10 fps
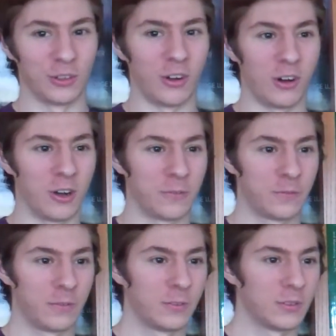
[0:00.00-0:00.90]

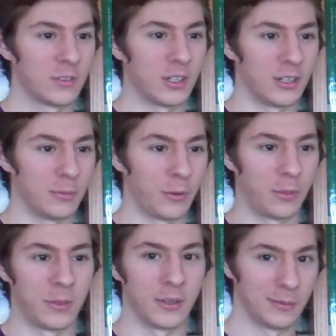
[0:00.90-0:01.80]
off
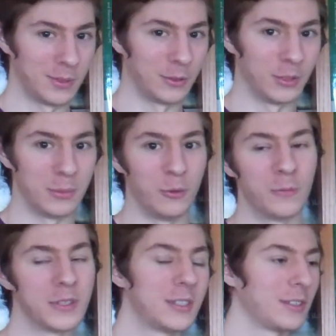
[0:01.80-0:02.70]
with the lip
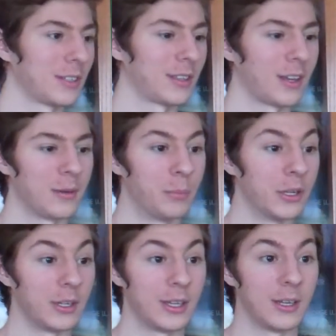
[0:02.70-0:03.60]
movements, things like that.
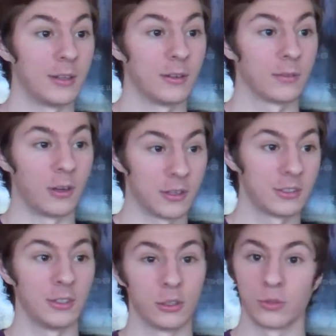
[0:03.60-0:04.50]
But it
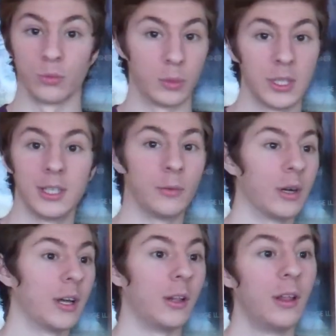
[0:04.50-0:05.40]
honestly looks really
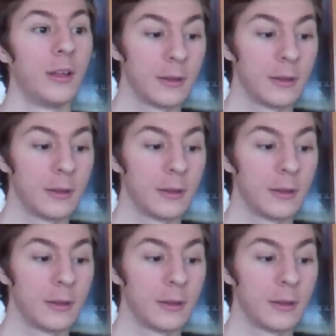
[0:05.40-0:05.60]
well.